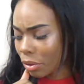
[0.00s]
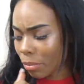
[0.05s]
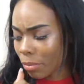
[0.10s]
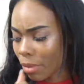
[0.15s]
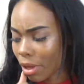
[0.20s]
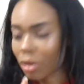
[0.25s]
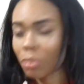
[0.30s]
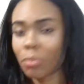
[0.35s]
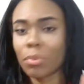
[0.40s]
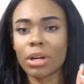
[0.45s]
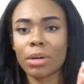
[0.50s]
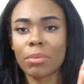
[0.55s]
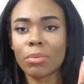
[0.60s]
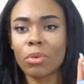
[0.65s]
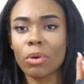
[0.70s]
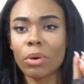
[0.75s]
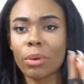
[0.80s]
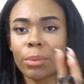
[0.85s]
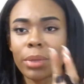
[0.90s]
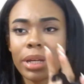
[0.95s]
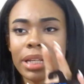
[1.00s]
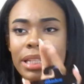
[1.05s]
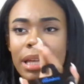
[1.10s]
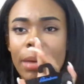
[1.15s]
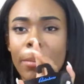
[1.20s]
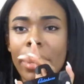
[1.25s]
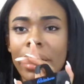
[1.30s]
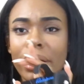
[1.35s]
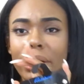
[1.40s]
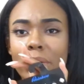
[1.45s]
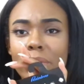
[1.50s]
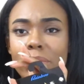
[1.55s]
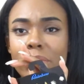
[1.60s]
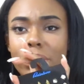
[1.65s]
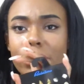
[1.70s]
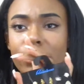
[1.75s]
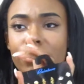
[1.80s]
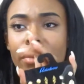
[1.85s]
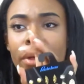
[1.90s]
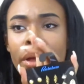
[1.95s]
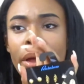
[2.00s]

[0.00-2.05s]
I'm not gonna put them on because I might lose them,